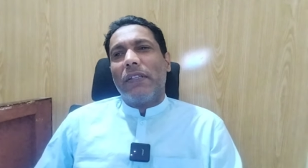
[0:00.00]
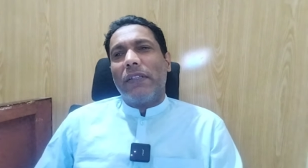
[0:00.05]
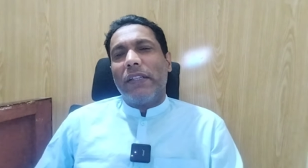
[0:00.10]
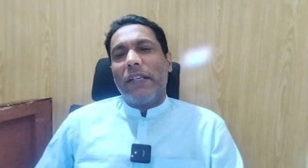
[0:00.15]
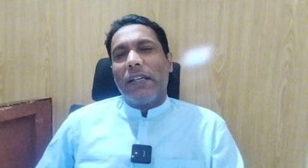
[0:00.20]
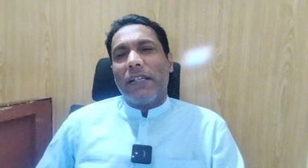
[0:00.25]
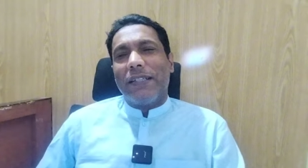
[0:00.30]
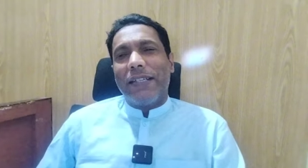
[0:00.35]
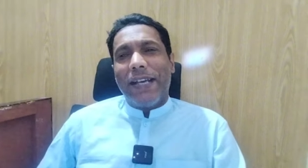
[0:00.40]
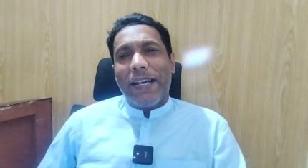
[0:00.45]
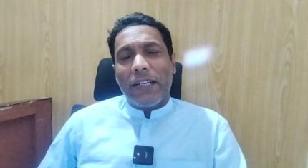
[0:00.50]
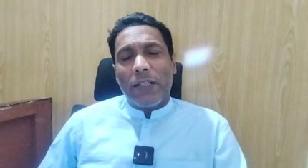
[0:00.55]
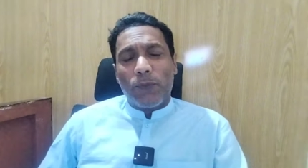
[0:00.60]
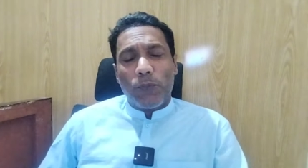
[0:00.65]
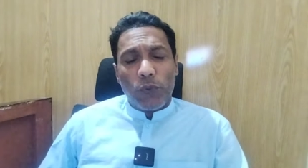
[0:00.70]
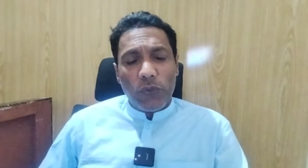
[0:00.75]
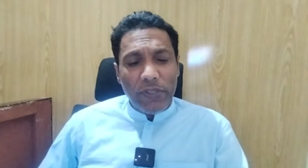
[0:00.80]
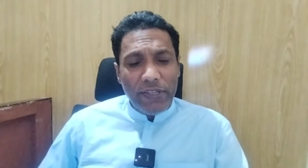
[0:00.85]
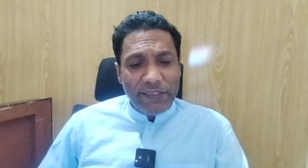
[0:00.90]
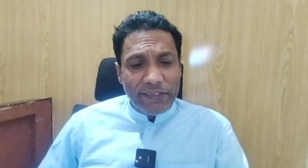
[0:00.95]
They attacked
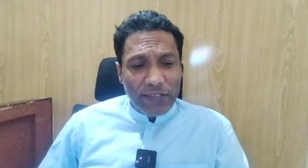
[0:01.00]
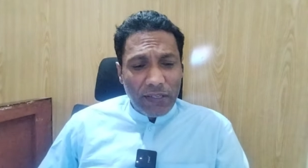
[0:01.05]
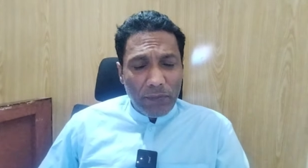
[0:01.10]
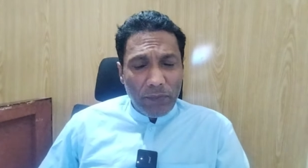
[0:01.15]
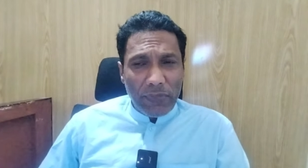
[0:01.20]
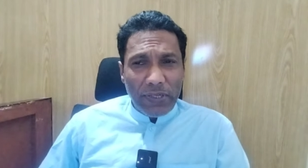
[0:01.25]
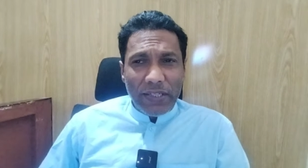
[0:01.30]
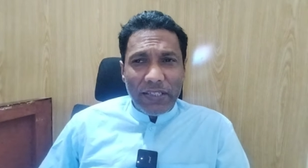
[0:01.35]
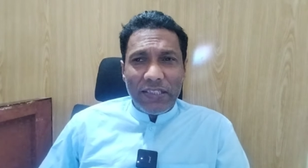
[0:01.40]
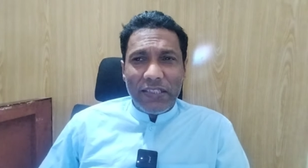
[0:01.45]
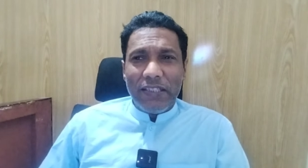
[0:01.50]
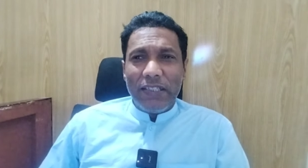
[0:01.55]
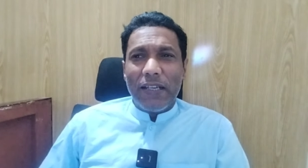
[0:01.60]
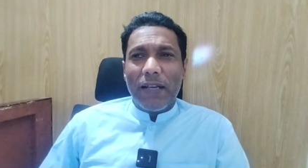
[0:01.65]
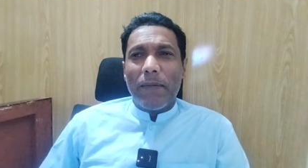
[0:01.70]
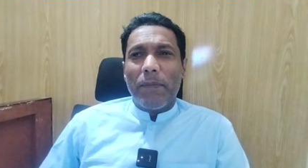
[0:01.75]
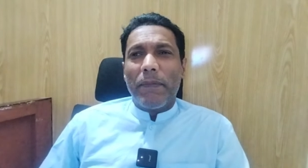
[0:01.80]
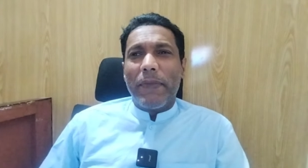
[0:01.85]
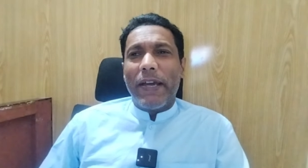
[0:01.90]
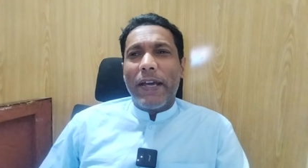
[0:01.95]
police and
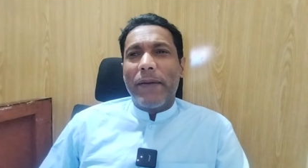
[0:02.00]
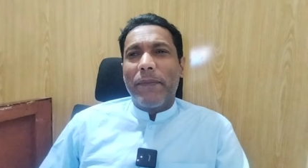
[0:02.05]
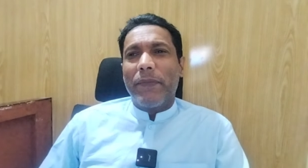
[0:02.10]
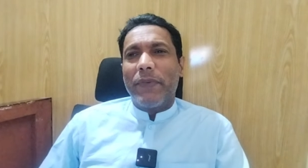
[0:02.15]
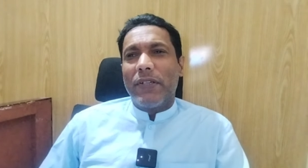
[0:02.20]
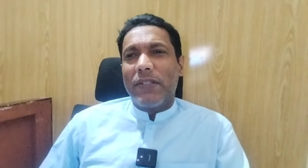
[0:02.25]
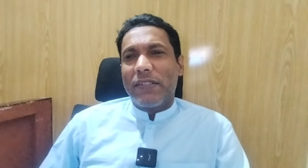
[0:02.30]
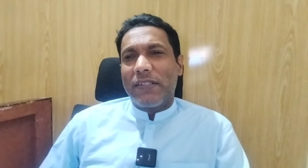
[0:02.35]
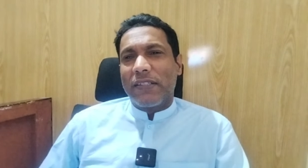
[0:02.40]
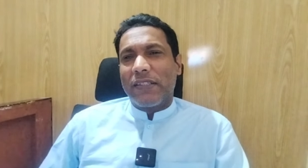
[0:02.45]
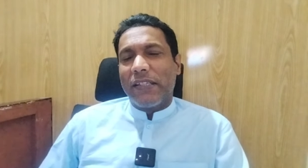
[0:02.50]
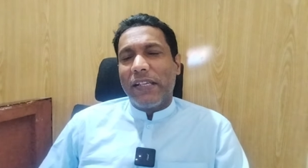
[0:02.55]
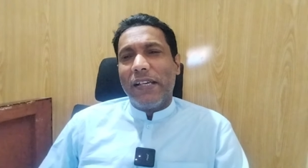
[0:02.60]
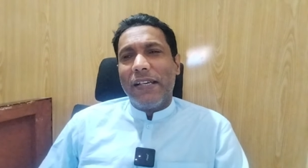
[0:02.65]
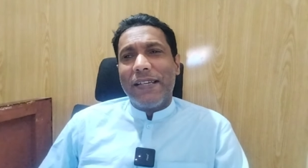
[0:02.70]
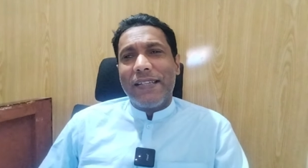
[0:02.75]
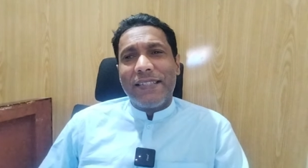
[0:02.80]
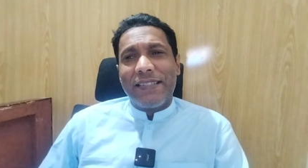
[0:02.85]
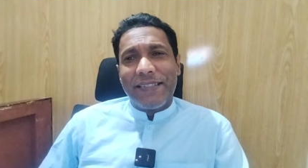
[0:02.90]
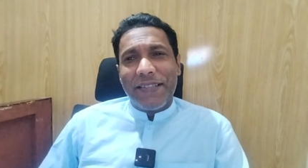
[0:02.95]
militia members,
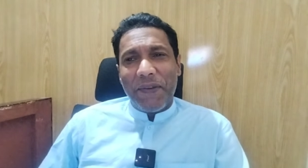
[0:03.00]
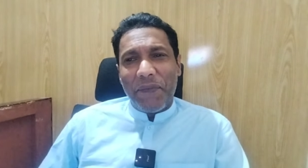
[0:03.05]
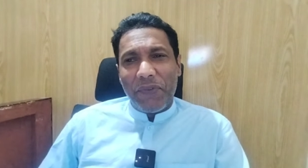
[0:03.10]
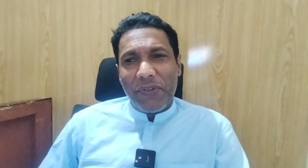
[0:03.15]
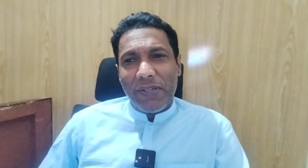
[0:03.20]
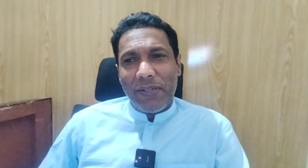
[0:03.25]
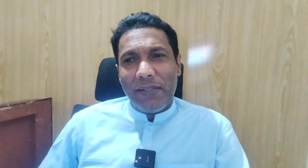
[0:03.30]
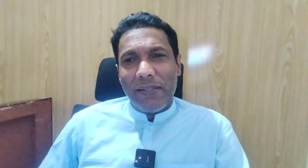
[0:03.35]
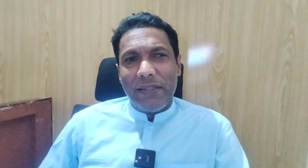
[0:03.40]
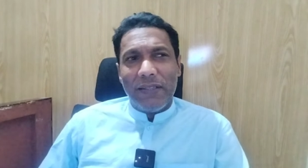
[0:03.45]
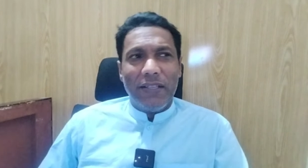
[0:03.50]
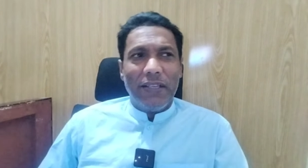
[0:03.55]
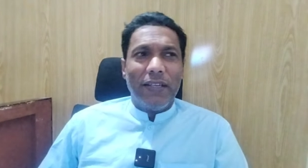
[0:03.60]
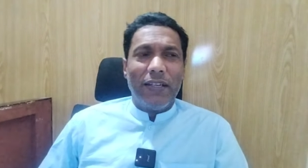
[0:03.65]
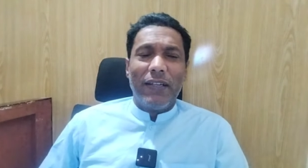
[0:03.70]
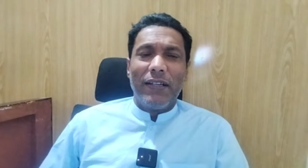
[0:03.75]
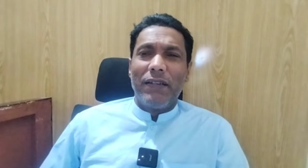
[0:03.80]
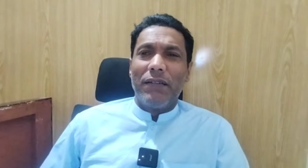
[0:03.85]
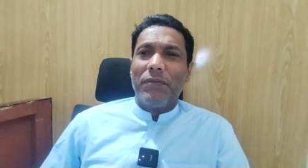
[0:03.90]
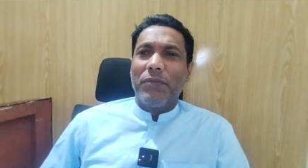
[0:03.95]
killed several.
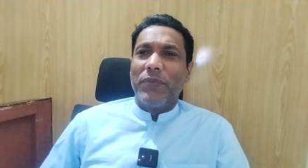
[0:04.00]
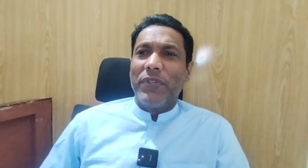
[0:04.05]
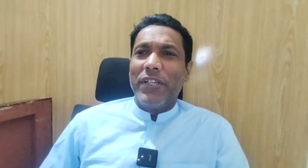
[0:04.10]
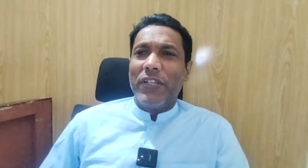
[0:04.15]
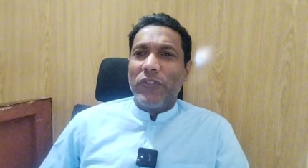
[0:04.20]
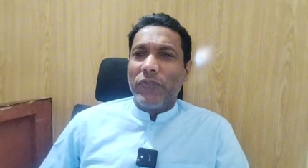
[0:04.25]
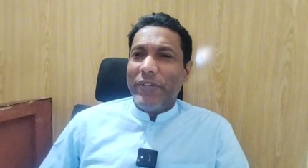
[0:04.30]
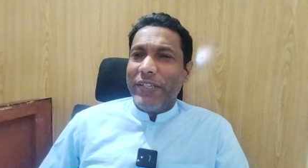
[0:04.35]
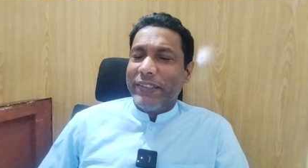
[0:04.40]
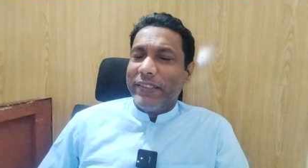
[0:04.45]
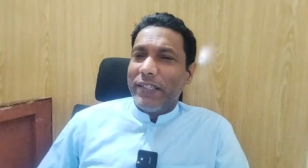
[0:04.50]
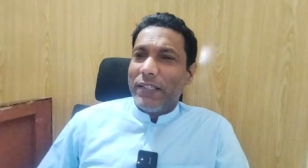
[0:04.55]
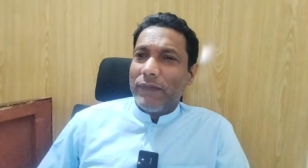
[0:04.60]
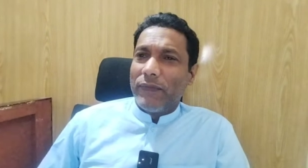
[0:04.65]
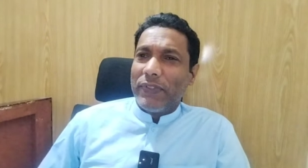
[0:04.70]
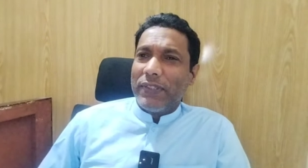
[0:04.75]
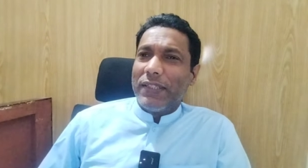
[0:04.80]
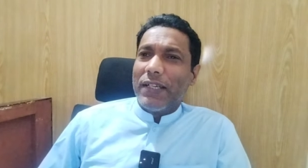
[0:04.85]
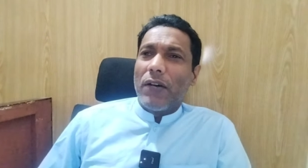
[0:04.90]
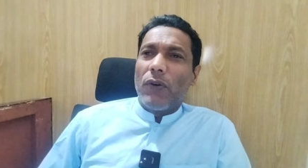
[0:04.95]
They retreated
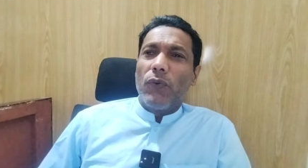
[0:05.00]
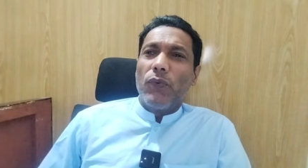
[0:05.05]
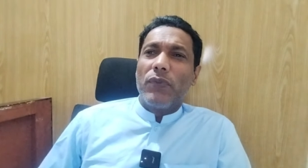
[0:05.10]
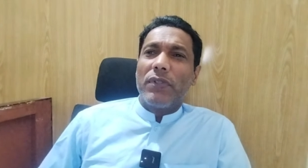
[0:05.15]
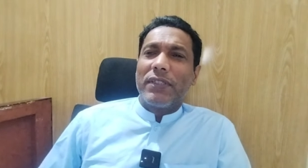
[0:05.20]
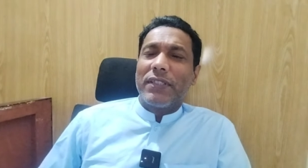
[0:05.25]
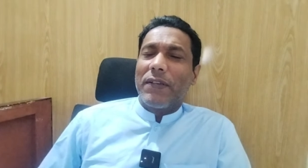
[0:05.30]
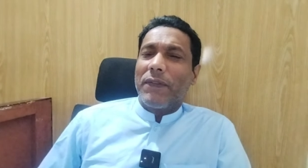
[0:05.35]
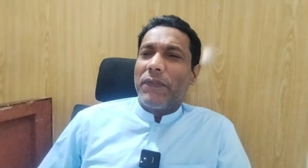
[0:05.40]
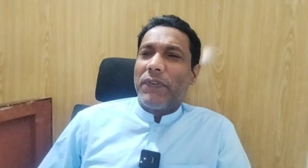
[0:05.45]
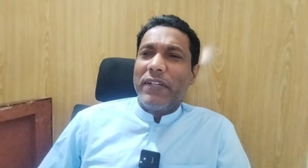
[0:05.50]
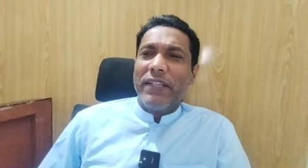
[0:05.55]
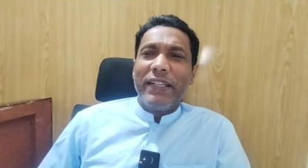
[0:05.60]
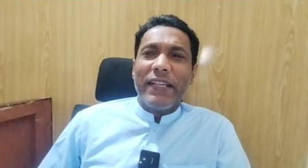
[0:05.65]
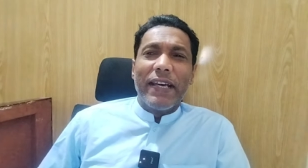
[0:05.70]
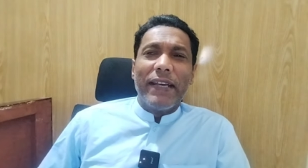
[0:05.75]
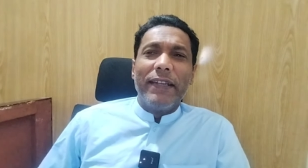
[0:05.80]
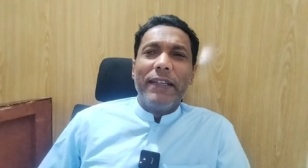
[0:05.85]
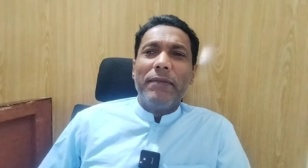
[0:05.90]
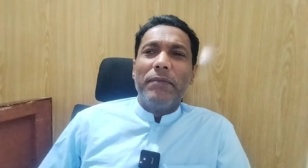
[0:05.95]
without suffering
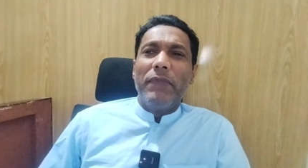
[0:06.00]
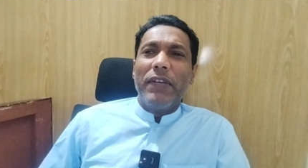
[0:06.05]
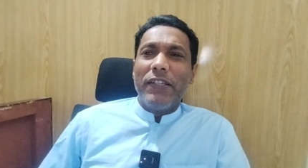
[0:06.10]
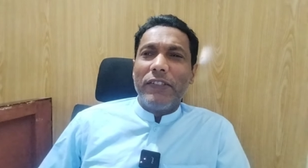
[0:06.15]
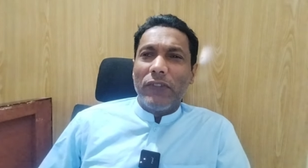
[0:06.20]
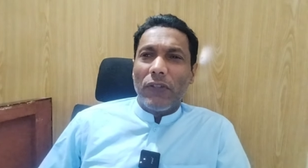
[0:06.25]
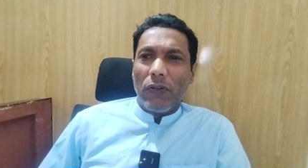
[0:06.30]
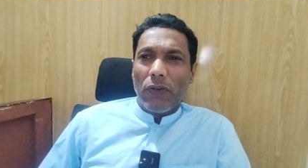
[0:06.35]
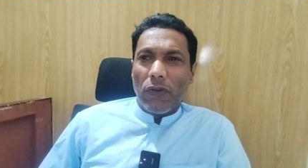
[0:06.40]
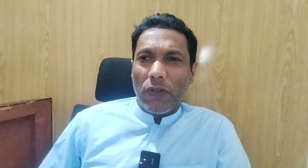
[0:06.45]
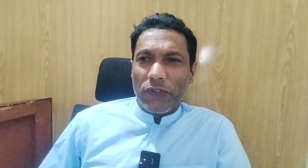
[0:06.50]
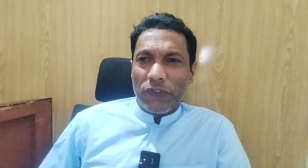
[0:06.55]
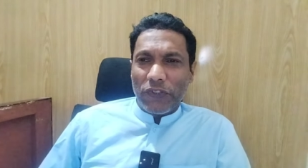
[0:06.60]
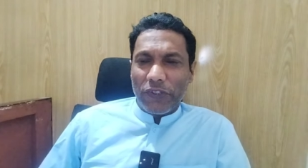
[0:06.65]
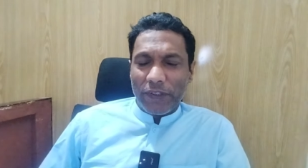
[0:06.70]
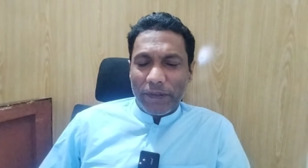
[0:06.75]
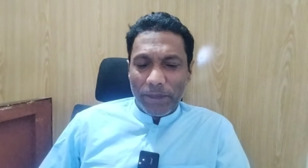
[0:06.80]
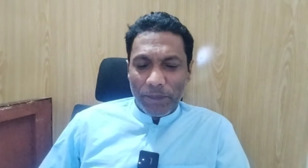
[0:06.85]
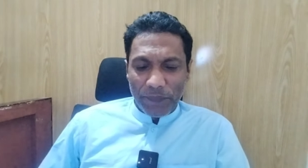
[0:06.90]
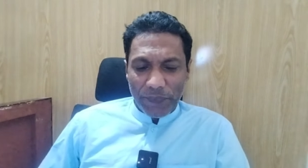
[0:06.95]
any major
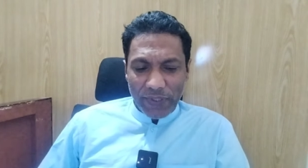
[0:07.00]
losses.